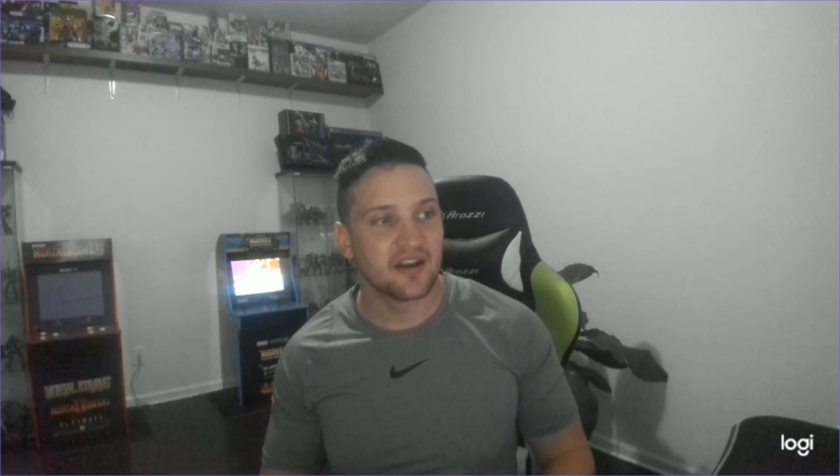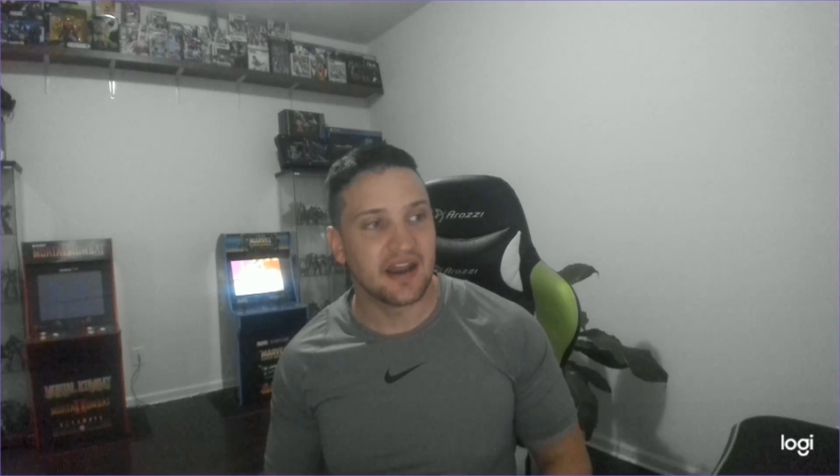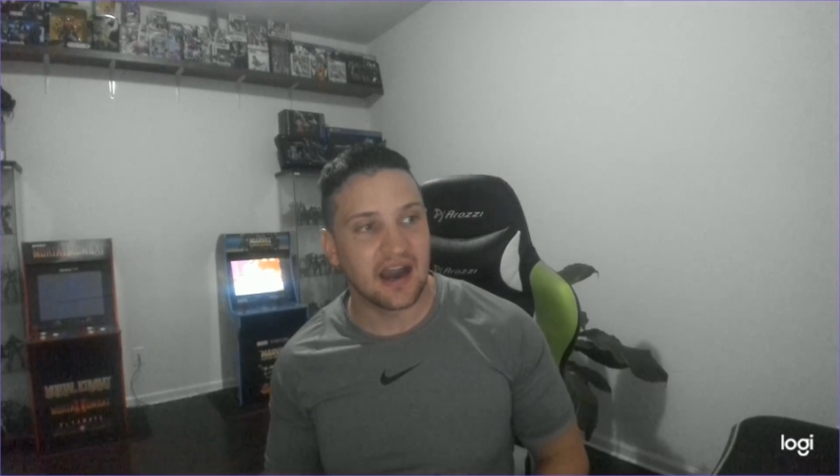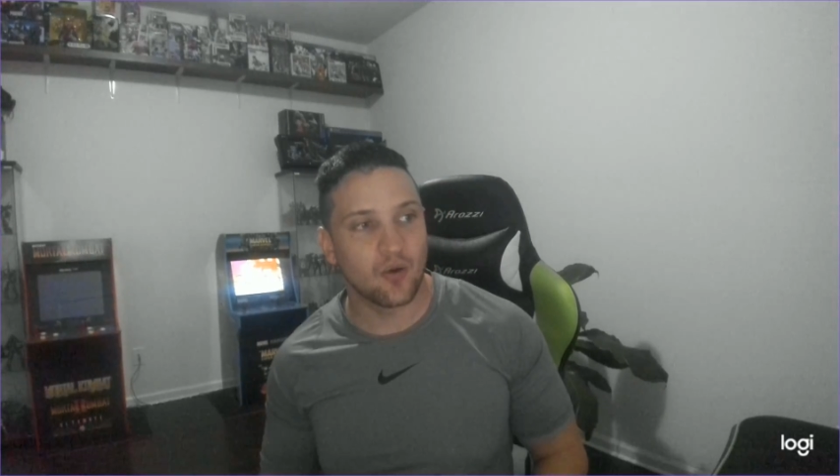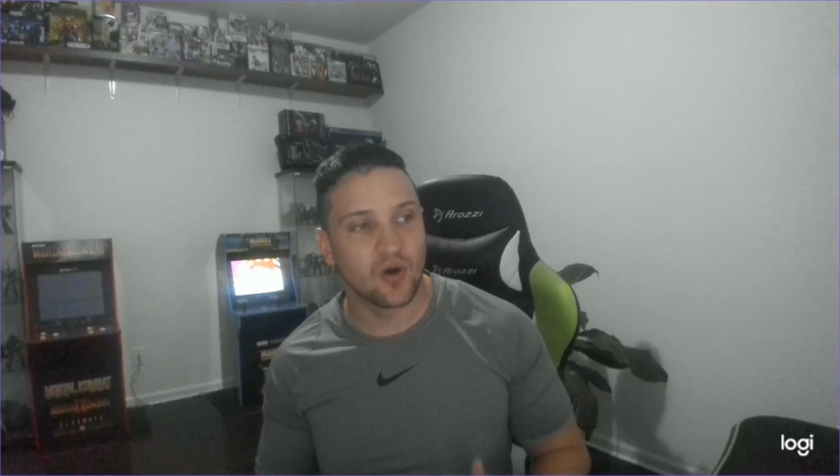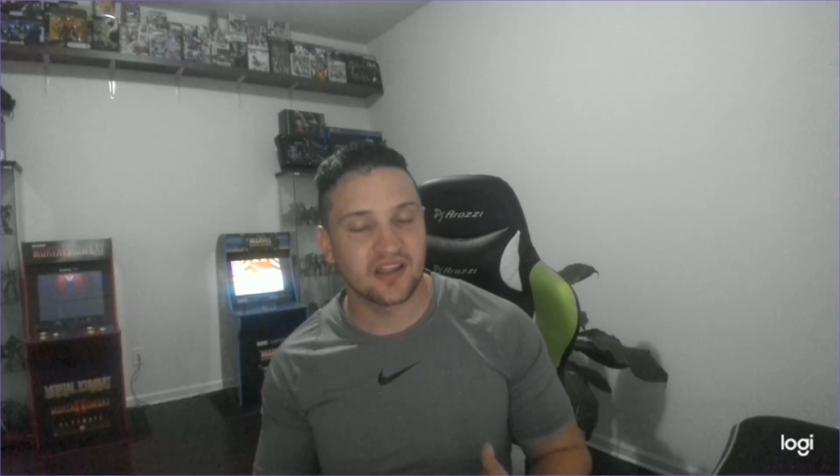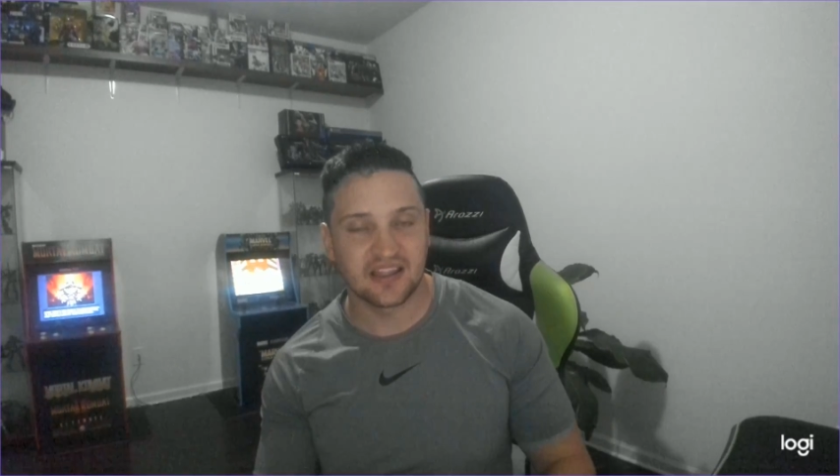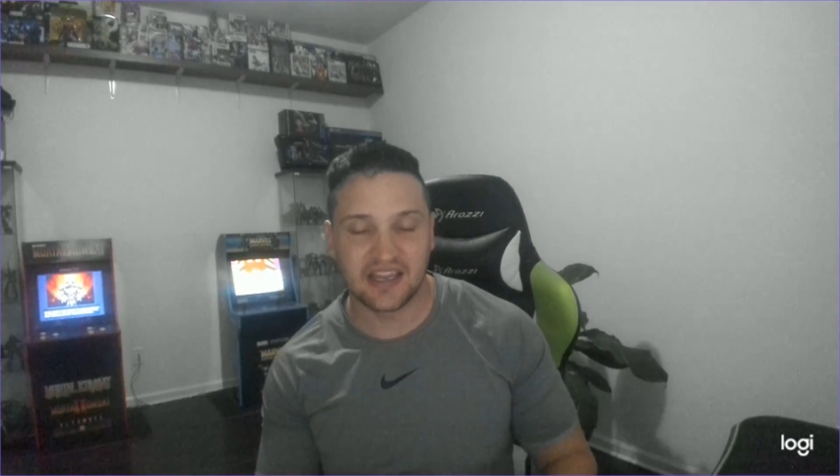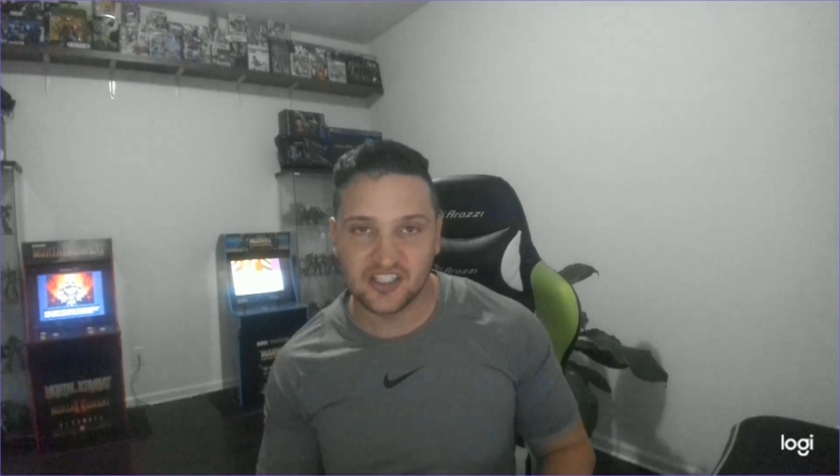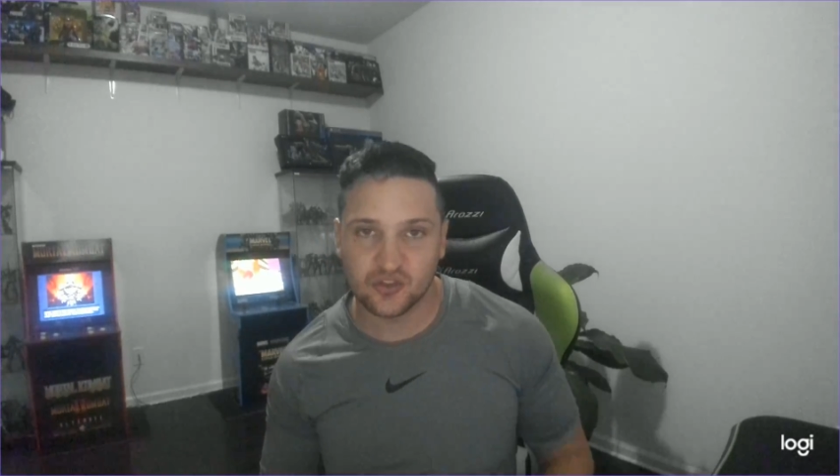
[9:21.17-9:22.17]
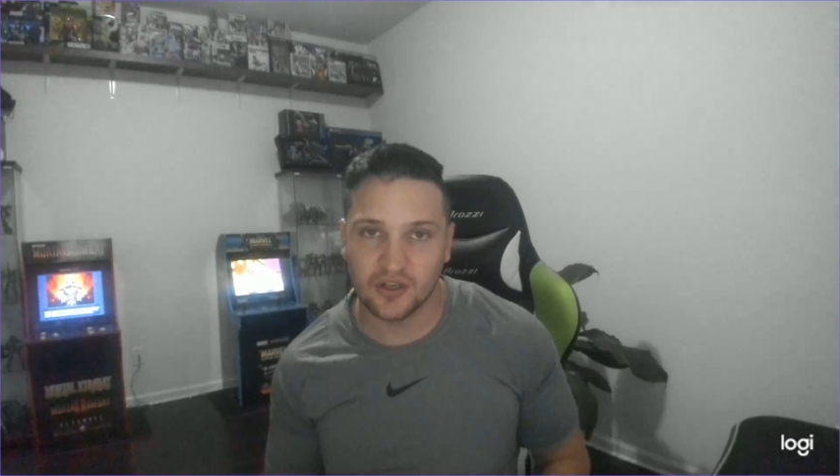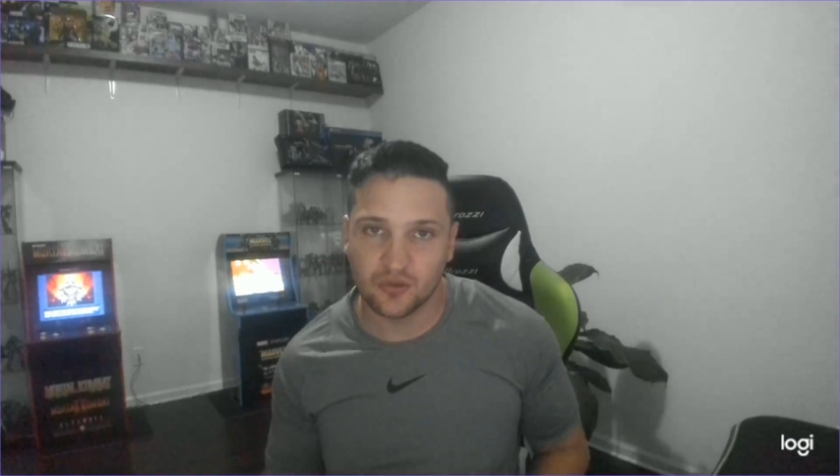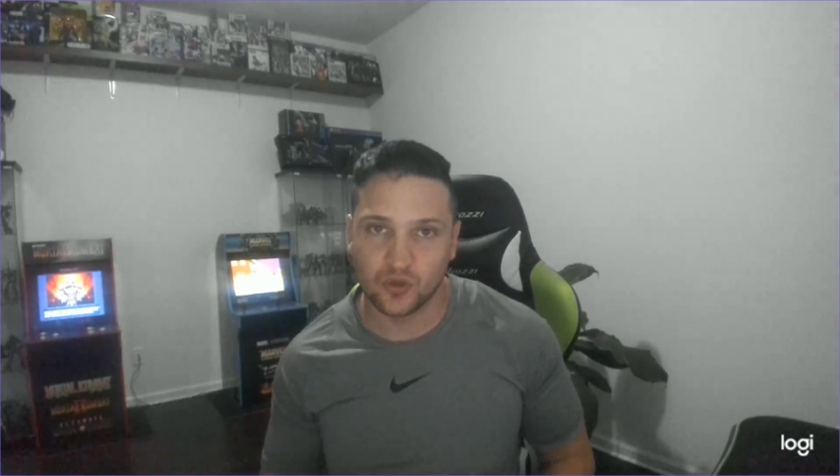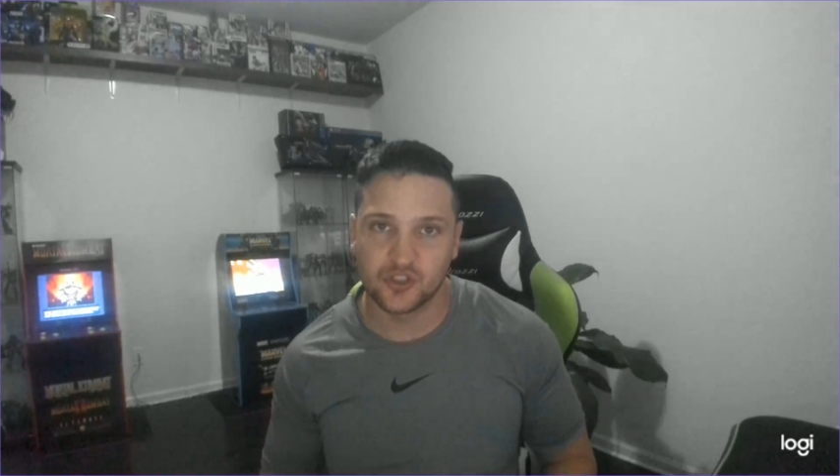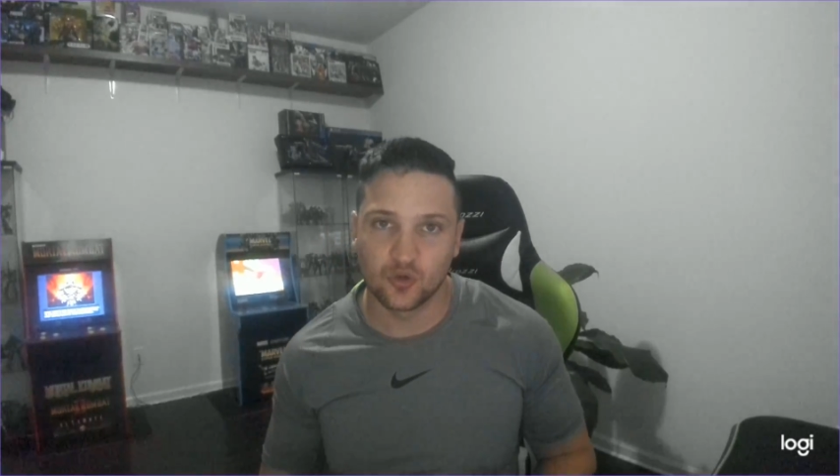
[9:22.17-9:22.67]
Now, what leg
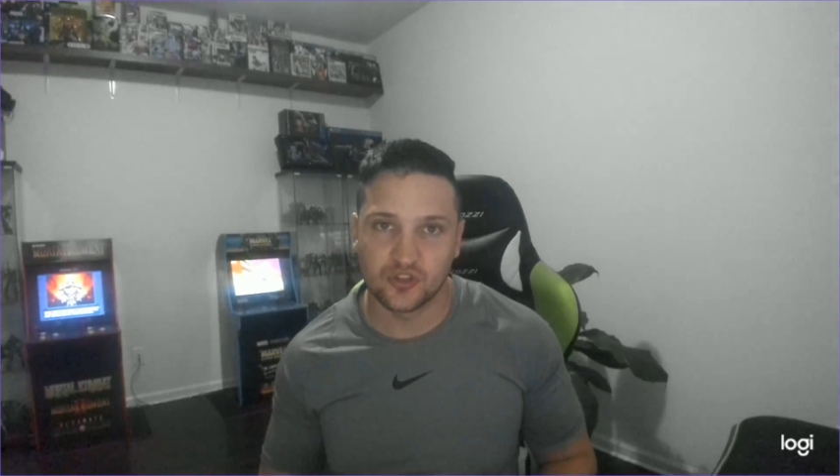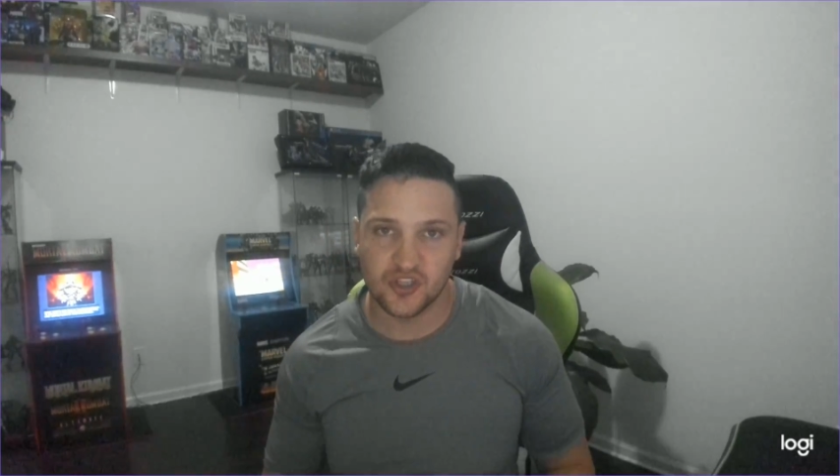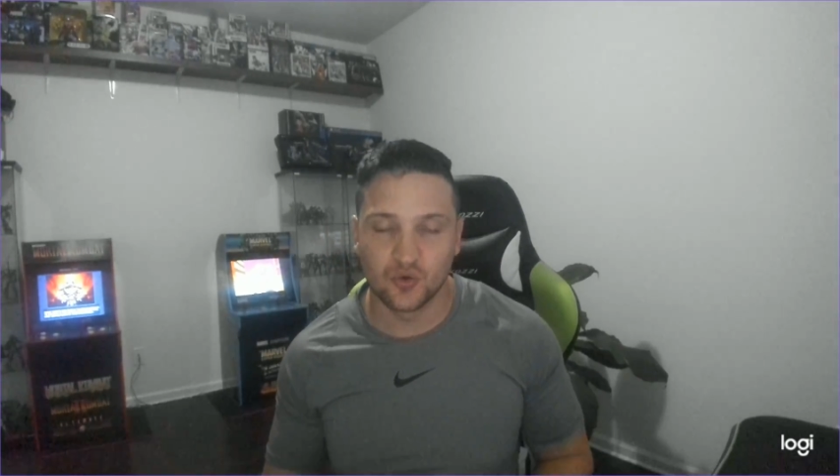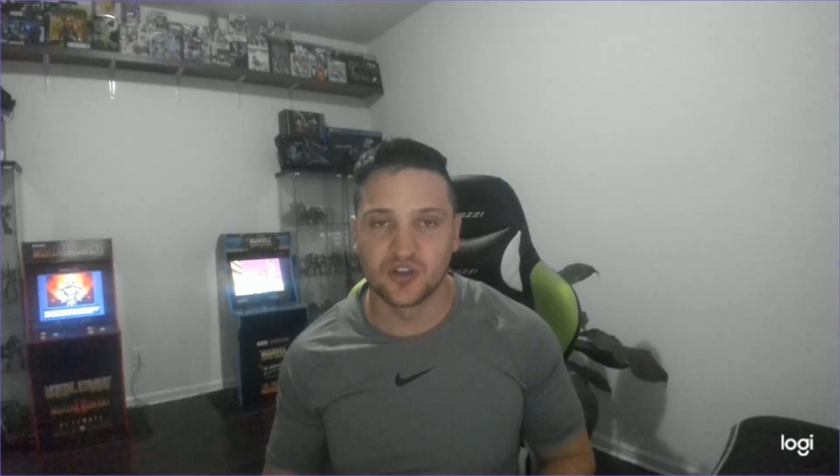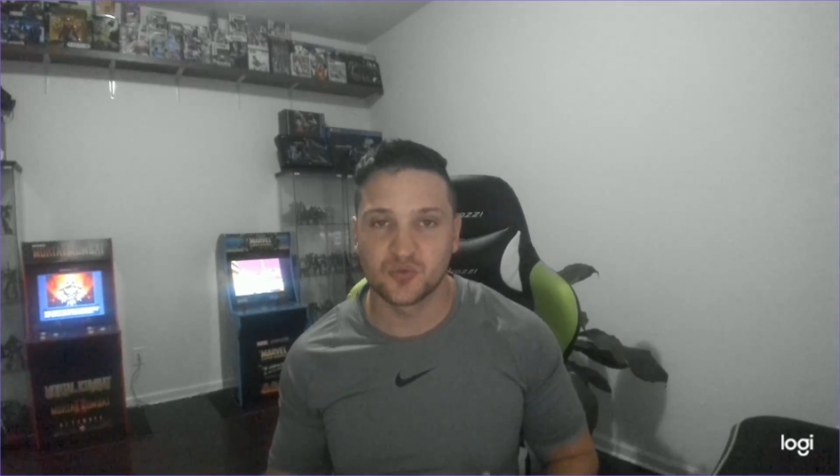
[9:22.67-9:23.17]
strength will do too